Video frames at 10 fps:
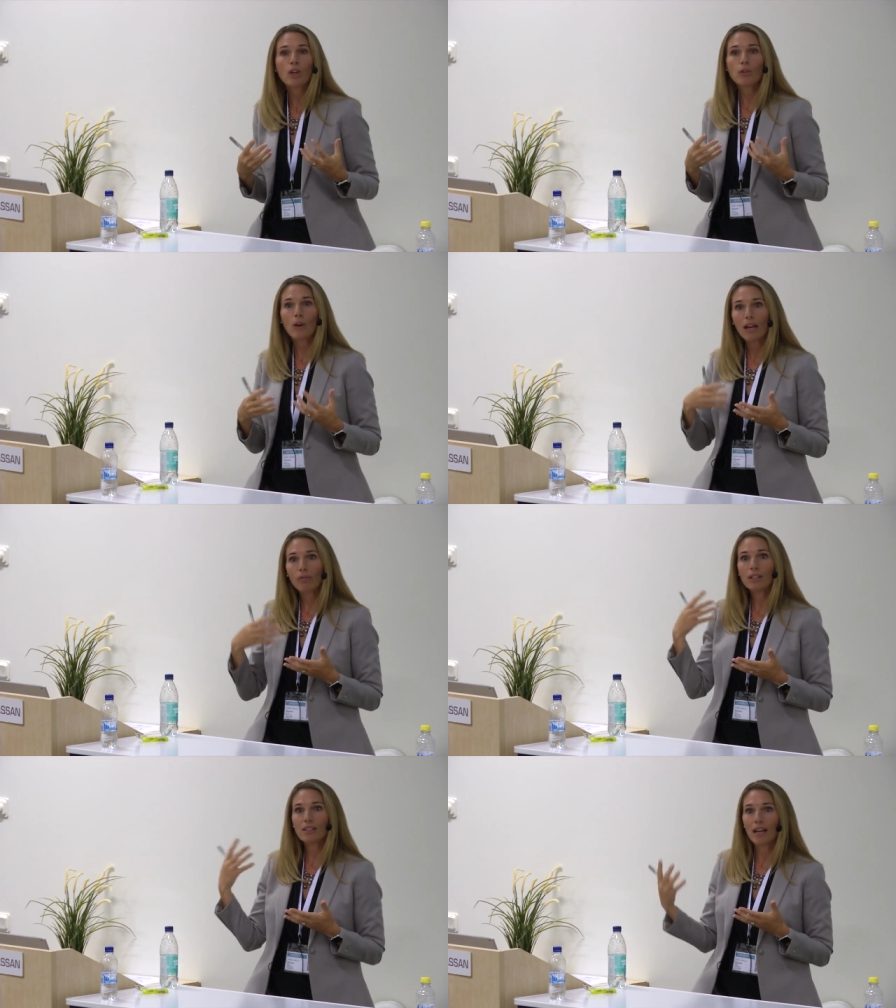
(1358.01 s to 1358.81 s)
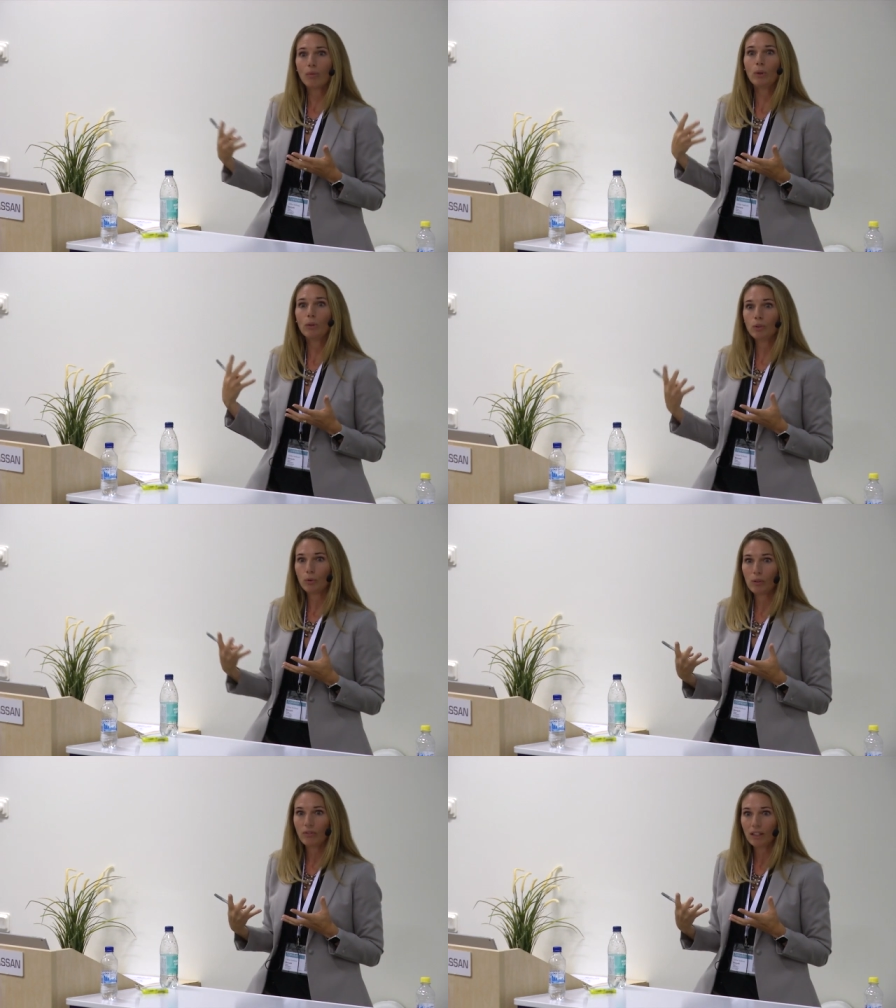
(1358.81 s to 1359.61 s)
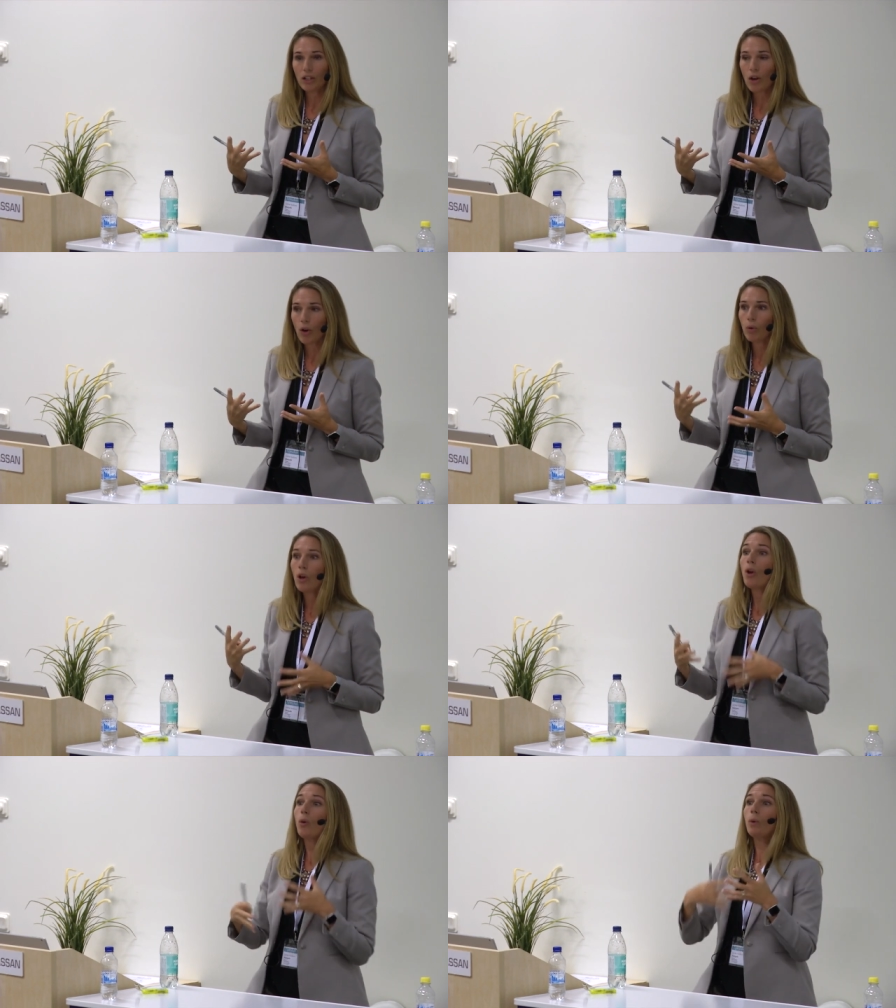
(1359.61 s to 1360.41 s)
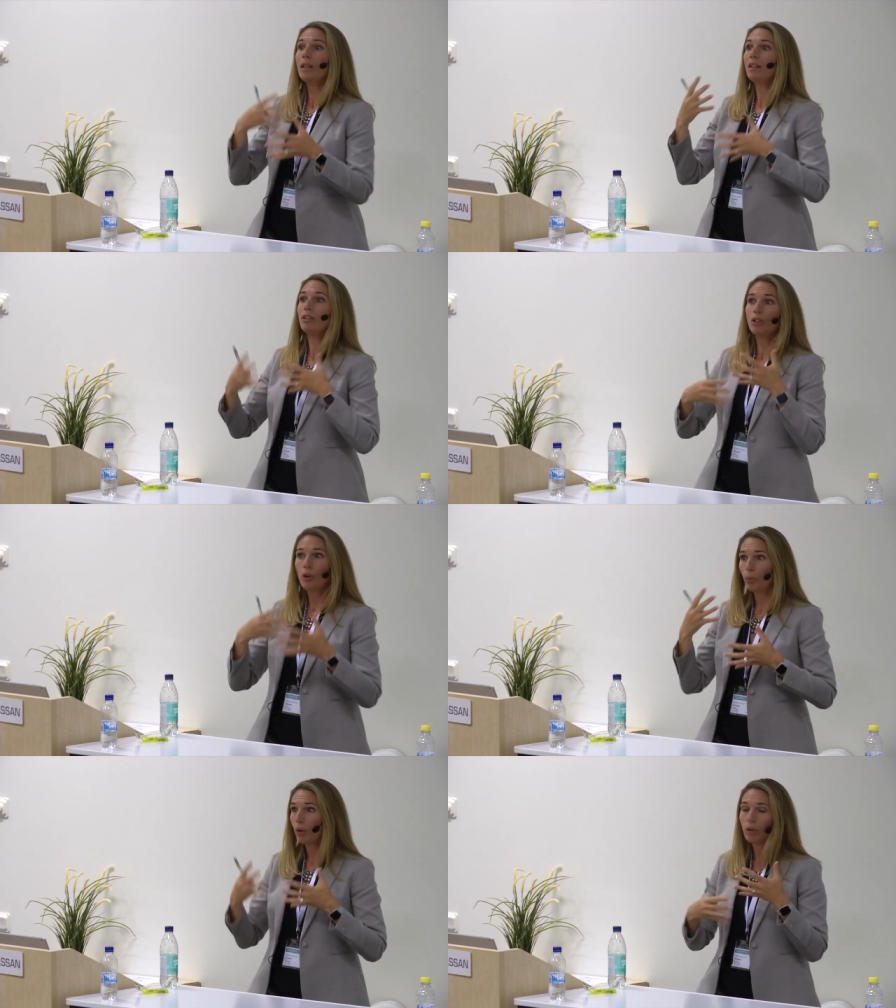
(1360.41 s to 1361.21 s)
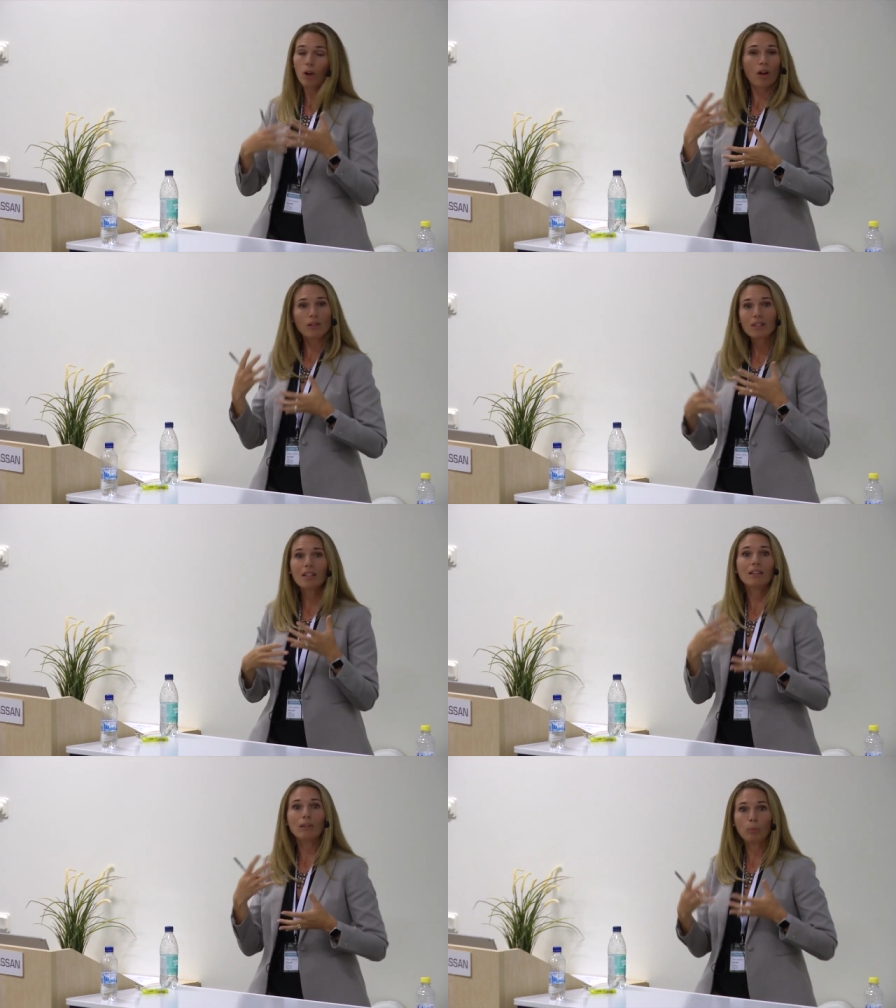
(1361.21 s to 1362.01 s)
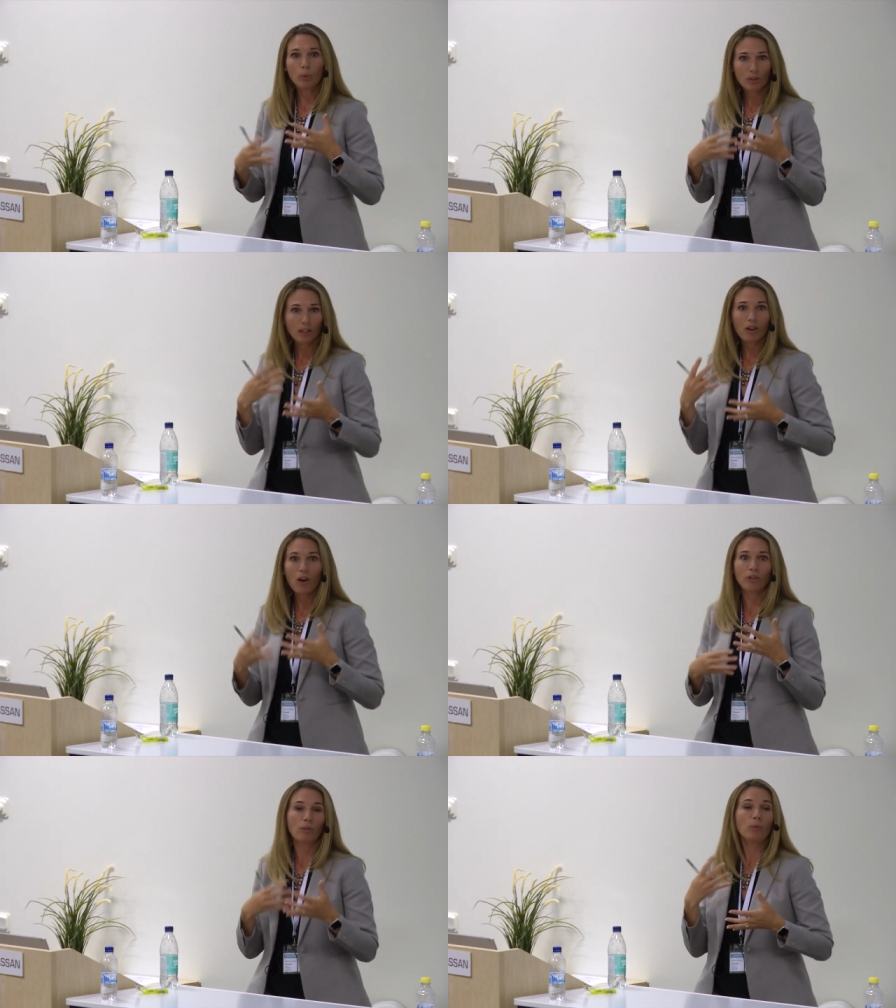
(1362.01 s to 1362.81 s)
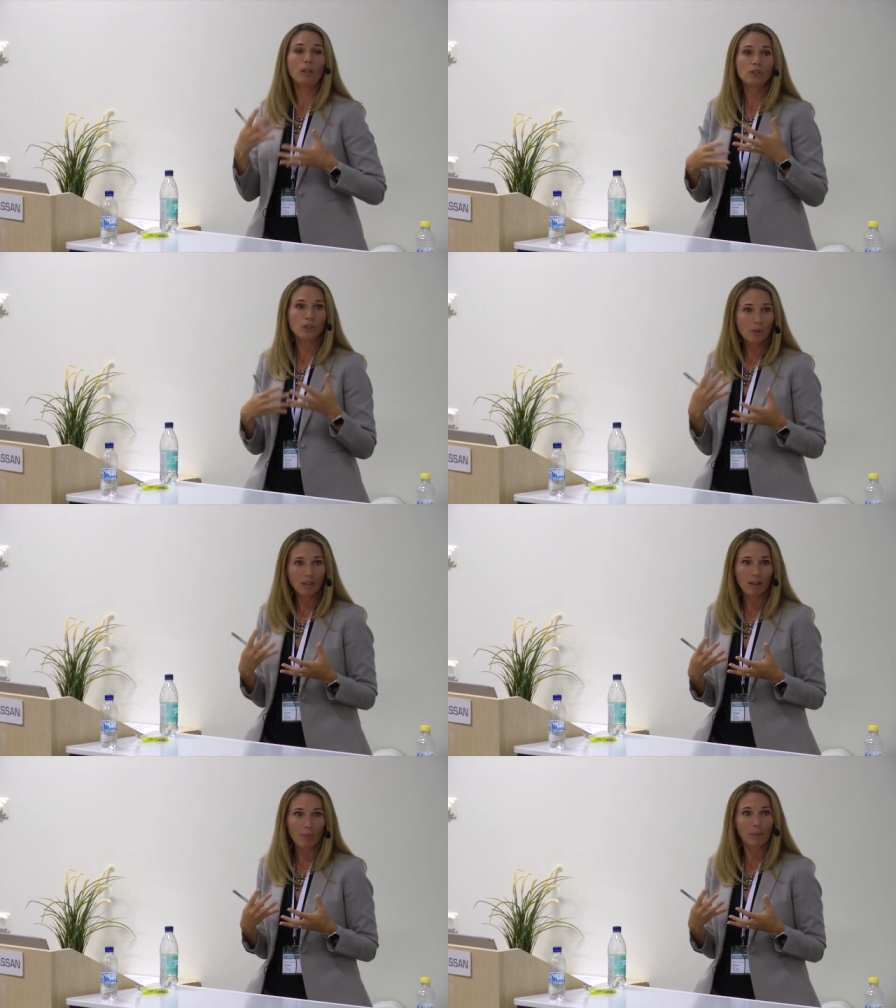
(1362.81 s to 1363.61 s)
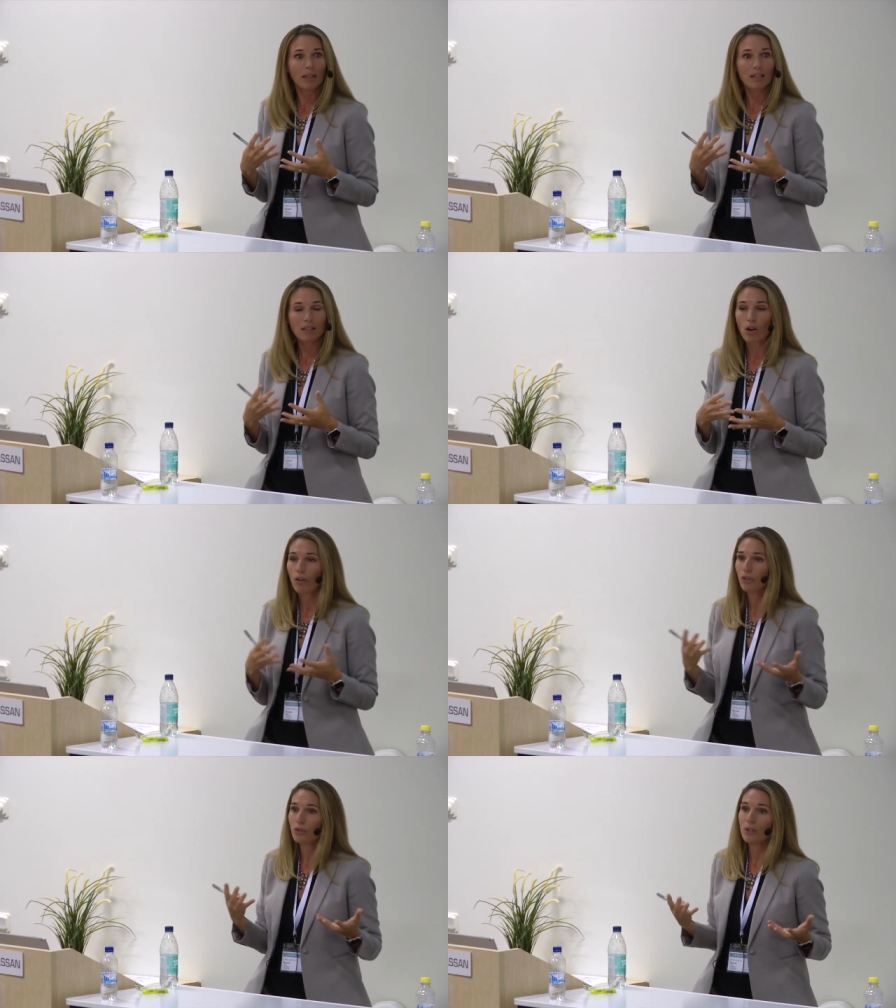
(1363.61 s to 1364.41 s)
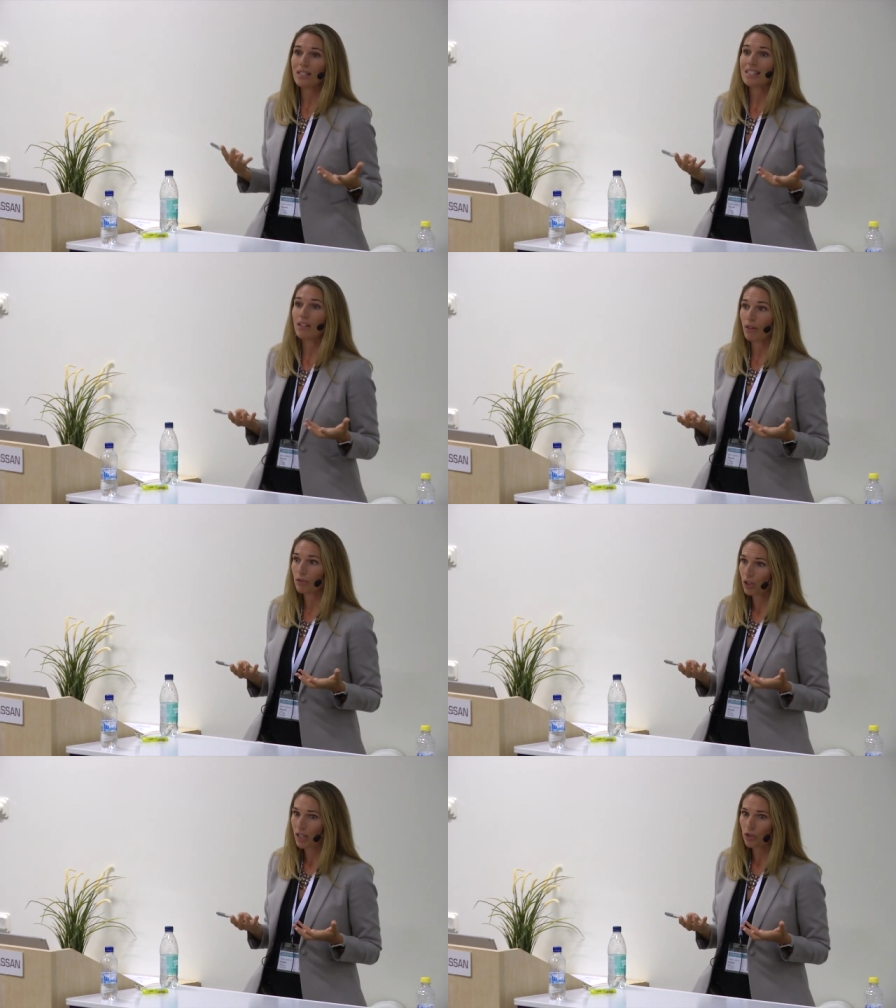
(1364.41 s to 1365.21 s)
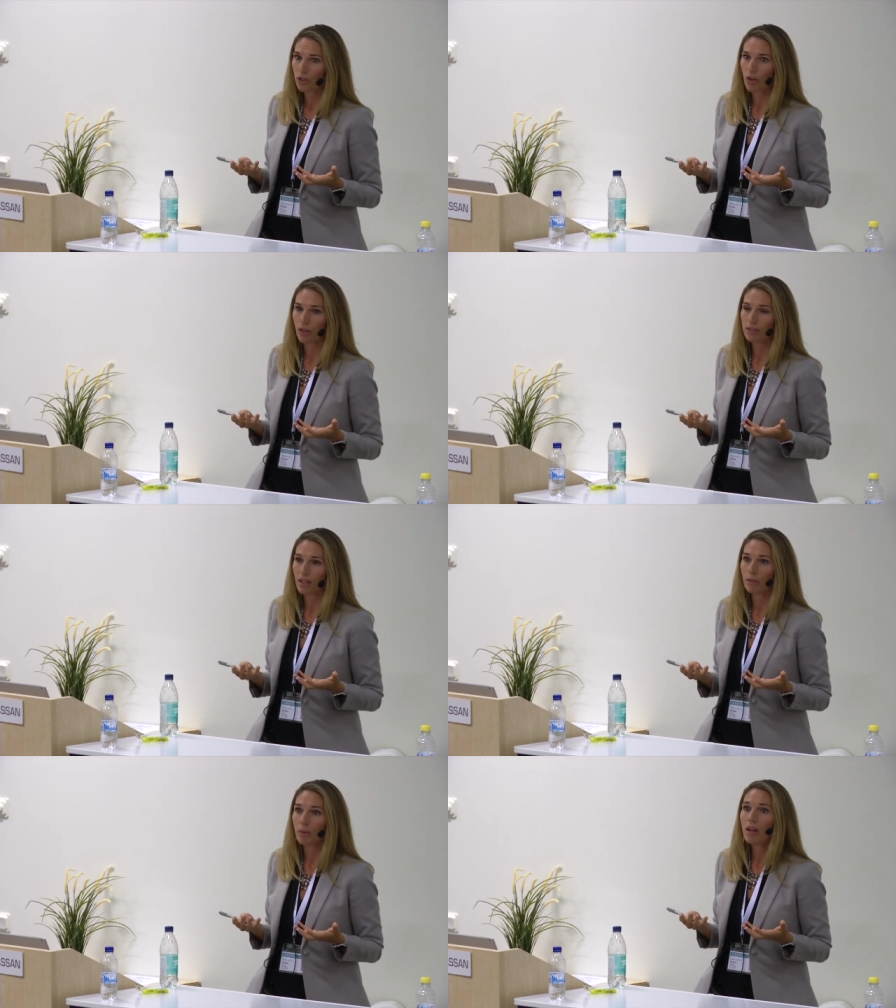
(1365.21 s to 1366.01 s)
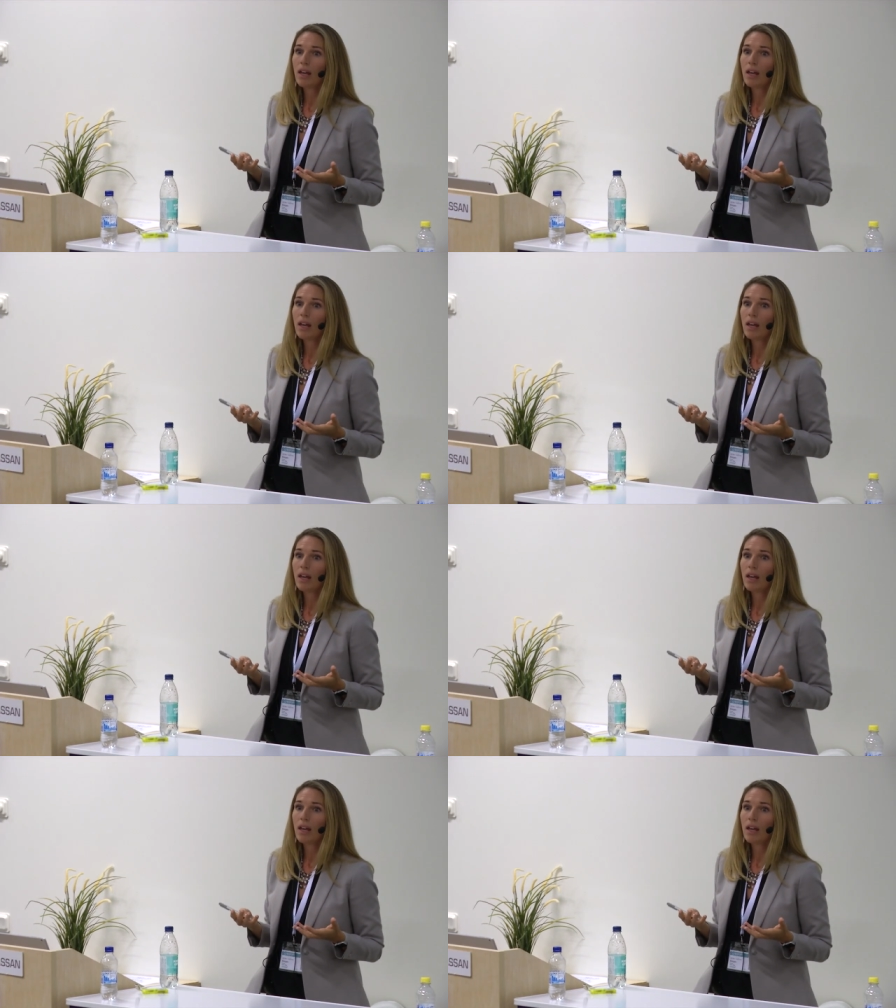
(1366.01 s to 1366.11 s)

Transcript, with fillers: So every time we do a video, we, you know, we're constantly working on redoing them because Office 365 changes all the time.